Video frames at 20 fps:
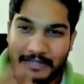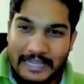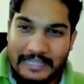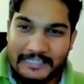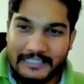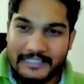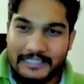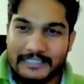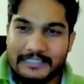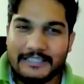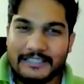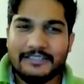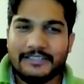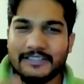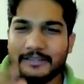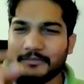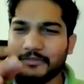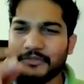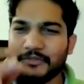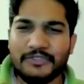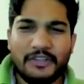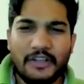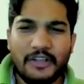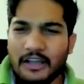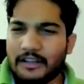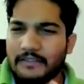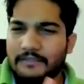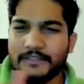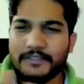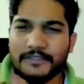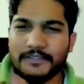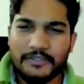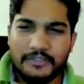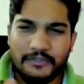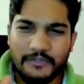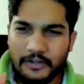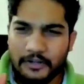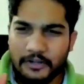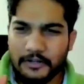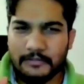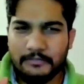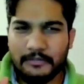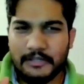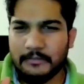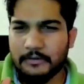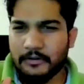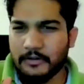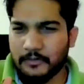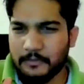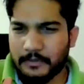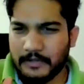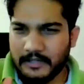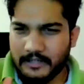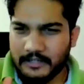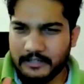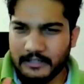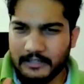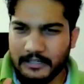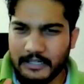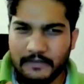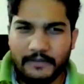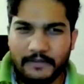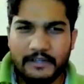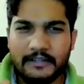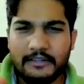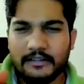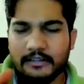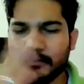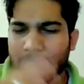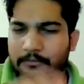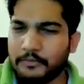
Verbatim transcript: classical system using all of this you will not be able to predict an event